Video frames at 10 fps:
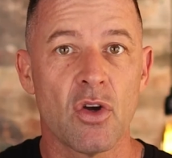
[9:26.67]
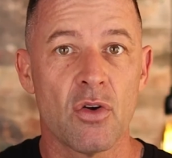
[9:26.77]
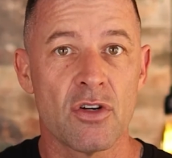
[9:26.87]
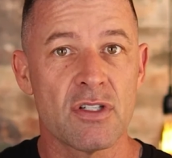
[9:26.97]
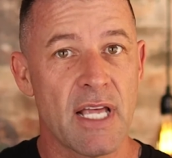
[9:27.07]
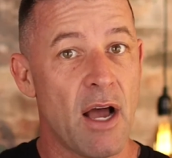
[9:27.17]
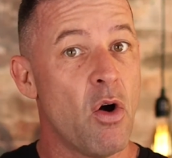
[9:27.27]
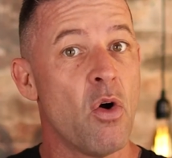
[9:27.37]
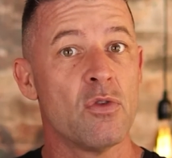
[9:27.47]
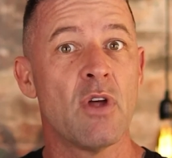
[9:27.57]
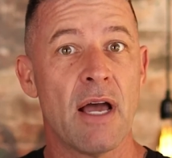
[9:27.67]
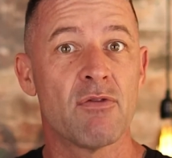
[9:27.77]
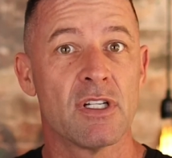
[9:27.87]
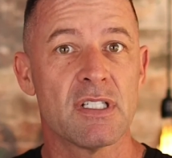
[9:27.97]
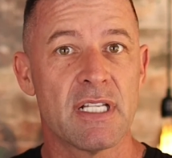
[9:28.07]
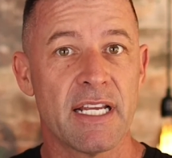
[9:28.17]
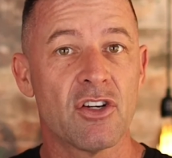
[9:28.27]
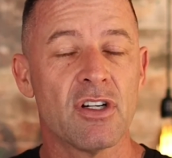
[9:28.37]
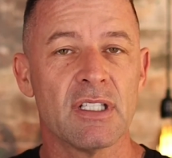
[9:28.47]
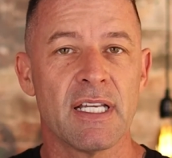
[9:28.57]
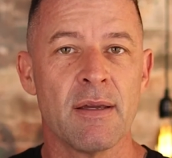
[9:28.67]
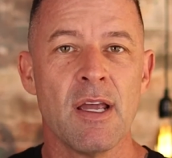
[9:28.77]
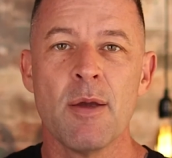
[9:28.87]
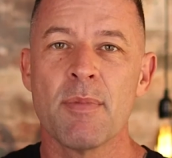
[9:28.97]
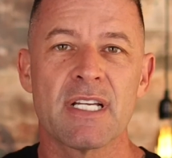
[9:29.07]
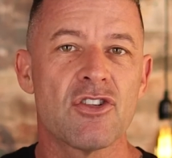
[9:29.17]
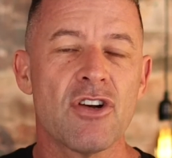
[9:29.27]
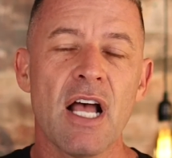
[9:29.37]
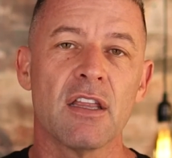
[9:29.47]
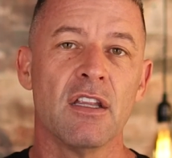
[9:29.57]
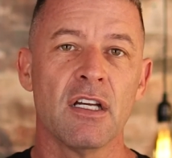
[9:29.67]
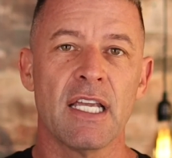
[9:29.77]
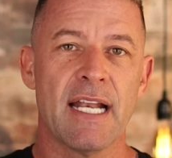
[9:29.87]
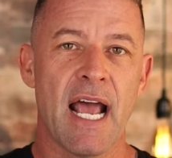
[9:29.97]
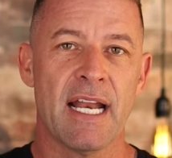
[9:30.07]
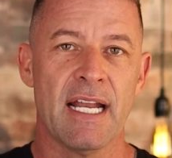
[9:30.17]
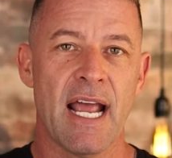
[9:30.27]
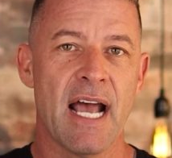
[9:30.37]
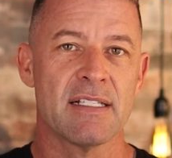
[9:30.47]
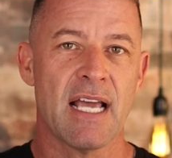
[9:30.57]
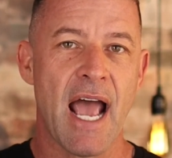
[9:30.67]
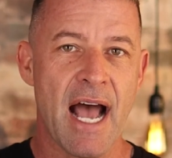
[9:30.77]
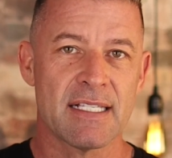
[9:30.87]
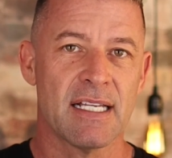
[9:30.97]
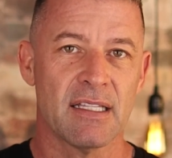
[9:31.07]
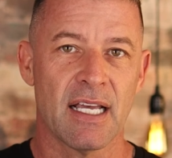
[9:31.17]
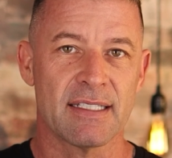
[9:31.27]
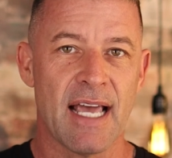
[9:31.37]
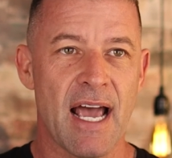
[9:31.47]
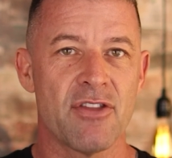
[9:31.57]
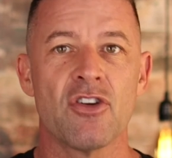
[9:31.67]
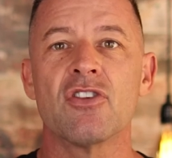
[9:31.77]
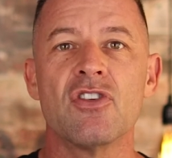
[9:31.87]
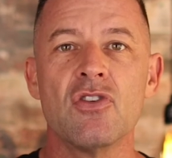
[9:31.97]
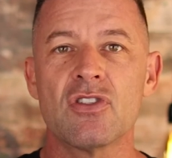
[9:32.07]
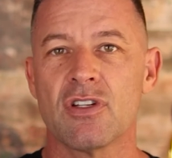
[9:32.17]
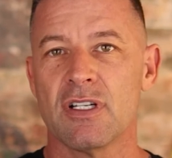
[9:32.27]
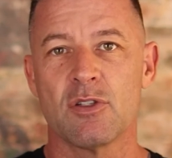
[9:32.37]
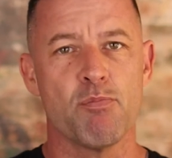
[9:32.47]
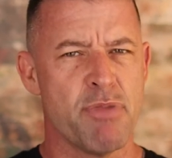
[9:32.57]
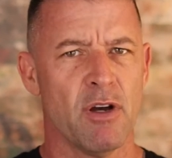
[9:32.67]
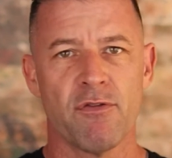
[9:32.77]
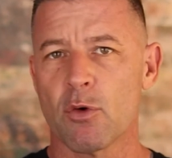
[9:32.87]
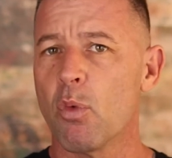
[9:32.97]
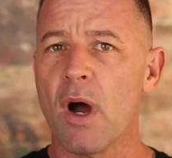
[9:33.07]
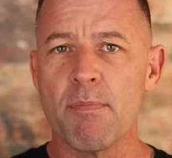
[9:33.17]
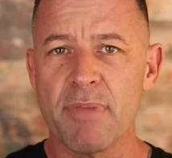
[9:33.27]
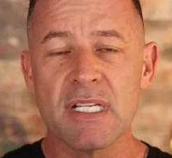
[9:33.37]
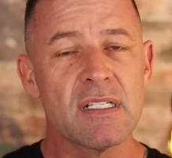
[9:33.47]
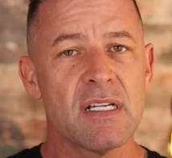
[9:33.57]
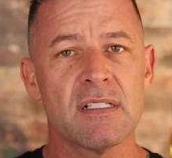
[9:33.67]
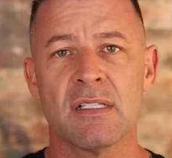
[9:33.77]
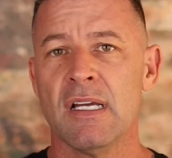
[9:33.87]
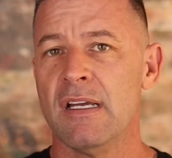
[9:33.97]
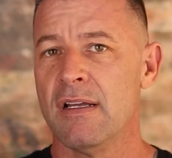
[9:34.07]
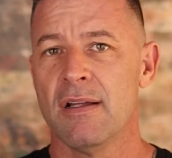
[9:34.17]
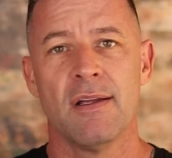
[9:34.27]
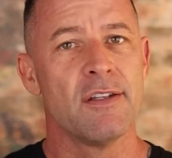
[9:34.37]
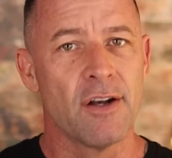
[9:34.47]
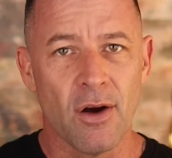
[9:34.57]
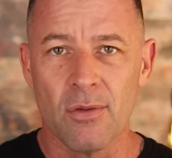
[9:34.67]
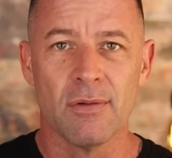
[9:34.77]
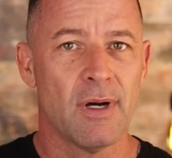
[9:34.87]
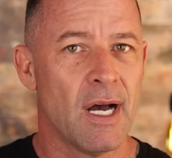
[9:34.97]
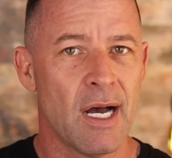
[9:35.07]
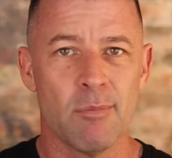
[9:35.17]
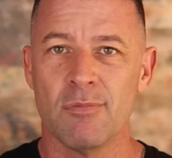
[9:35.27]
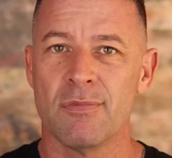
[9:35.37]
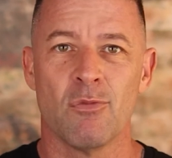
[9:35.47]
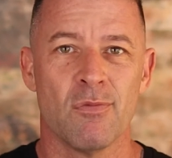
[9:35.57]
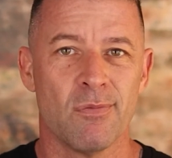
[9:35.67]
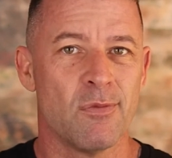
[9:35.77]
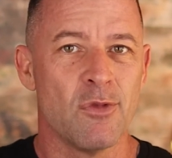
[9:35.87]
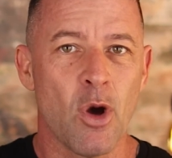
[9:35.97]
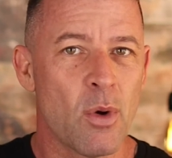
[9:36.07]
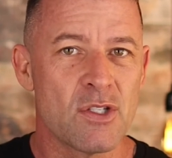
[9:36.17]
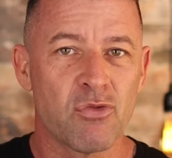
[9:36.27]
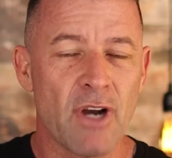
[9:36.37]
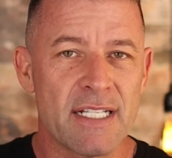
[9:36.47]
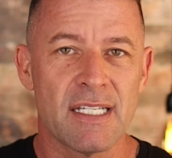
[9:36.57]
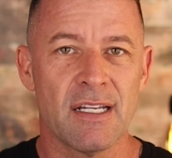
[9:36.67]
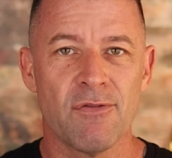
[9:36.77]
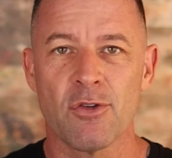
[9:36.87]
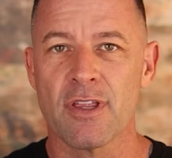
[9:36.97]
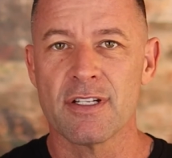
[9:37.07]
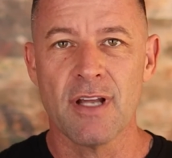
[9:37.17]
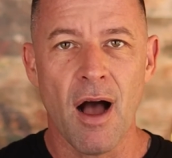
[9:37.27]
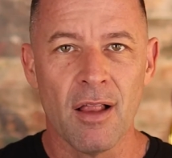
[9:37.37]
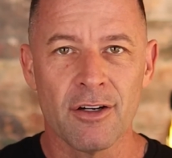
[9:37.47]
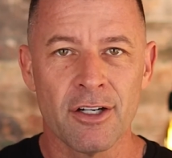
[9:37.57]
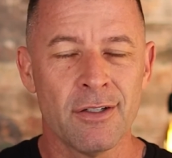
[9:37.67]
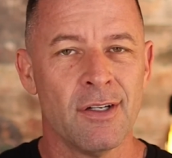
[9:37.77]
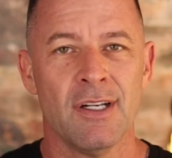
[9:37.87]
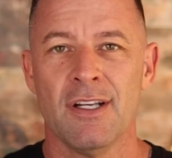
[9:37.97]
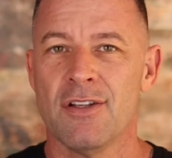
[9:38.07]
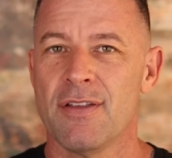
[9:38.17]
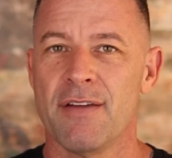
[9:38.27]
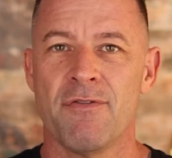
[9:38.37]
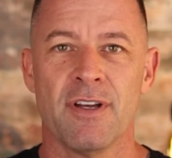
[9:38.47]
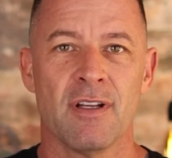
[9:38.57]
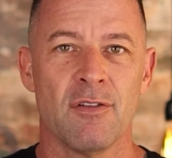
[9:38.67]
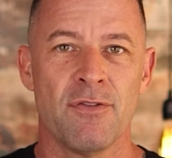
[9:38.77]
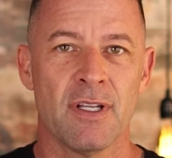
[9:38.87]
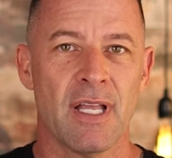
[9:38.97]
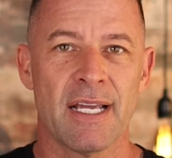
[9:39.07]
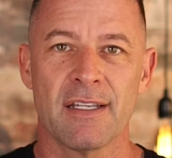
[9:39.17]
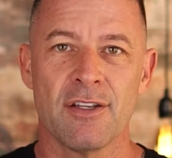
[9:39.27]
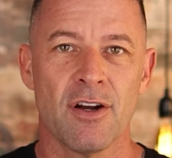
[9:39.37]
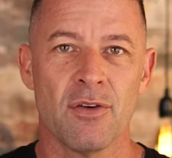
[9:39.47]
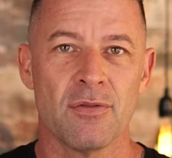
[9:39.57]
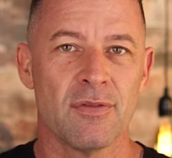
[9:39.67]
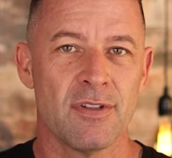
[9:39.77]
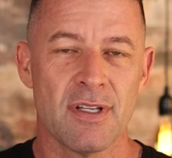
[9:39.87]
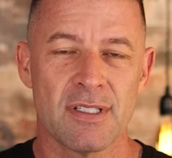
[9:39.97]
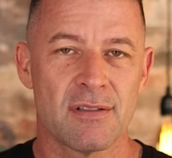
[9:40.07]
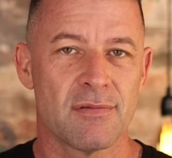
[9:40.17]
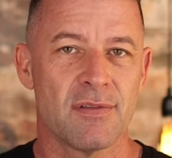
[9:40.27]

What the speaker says: owners that own that real estate currently, because they're not looking at it as an asset like that. They're used to it's built for one business. No one's renting it for the dollar. They feel like it's